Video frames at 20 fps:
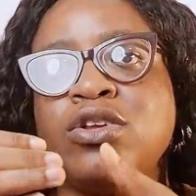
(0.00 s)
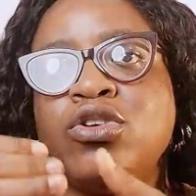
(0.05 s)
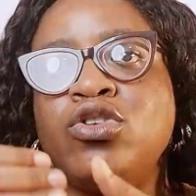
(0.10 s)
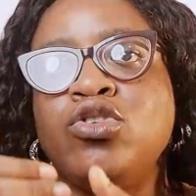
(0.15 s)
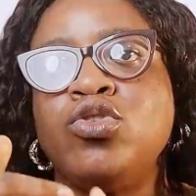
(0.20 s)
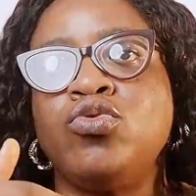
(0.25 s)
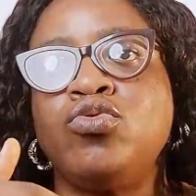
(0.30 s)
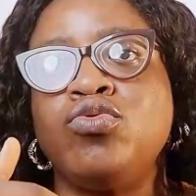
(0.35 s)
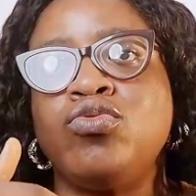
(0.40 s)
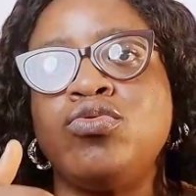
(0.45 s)

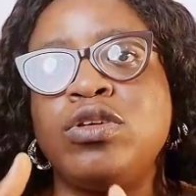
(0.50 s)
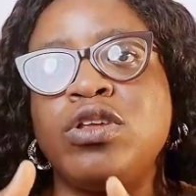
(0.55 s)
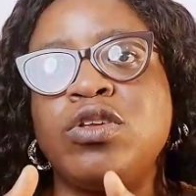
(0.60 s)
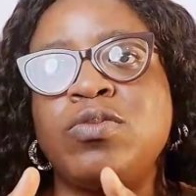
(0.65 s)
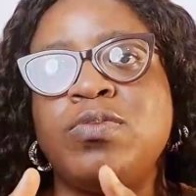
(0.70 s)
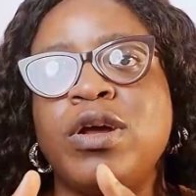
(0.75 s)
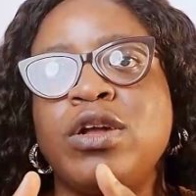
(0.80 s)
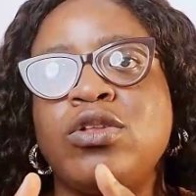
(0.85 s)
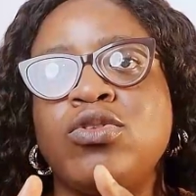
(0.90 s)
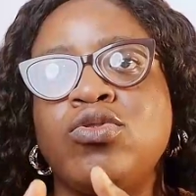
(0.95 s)
issues with
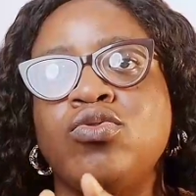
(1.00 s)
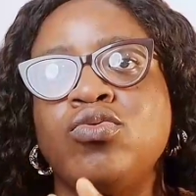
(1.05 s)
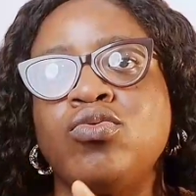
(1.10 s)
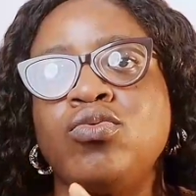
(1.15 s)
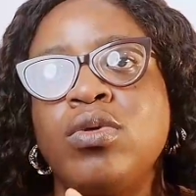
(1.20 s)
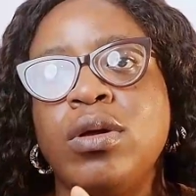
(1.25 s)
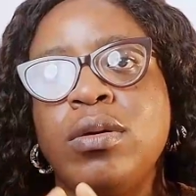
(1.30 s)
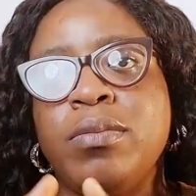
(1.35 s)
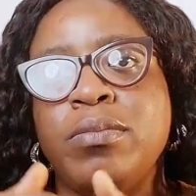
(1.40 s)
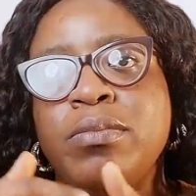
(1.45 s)
respect
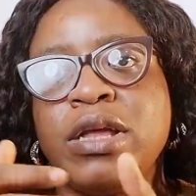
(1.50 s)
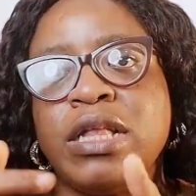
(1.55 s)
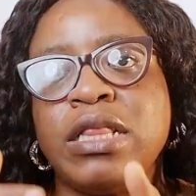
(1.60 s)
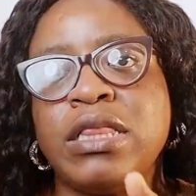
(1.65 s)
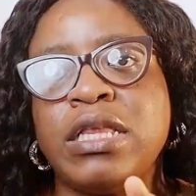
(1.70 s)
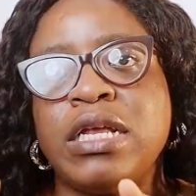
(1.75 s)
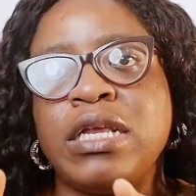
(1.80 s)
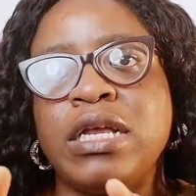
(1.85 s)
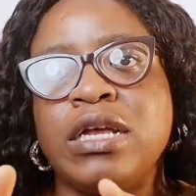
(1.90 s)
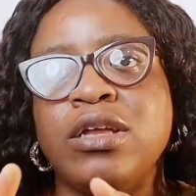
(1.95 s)
to
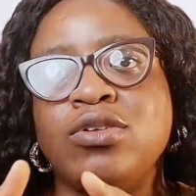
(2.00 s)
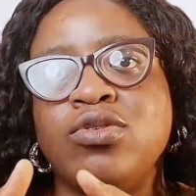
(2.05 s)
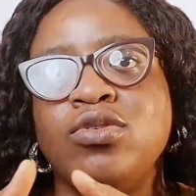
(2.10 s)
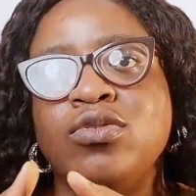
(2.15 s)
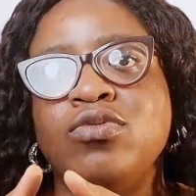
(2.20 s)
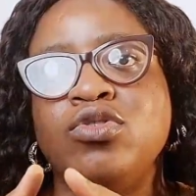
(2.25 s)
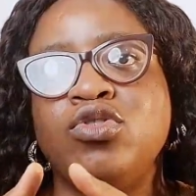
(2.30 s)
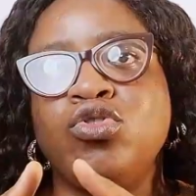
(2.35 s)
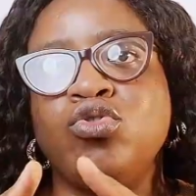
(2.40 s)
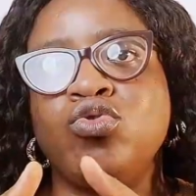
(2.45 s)
maintenance
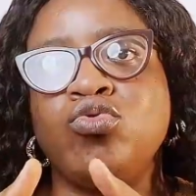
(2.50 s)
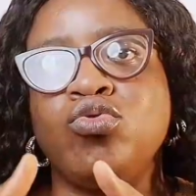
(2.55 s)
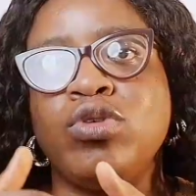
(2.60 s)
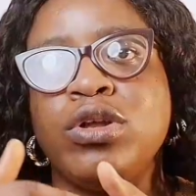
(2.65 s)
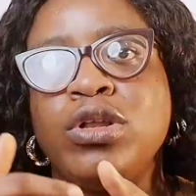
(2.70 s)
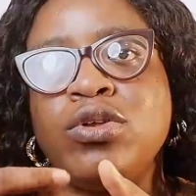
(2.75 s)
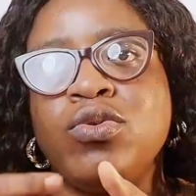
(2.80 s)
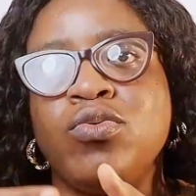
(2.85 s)
of the children,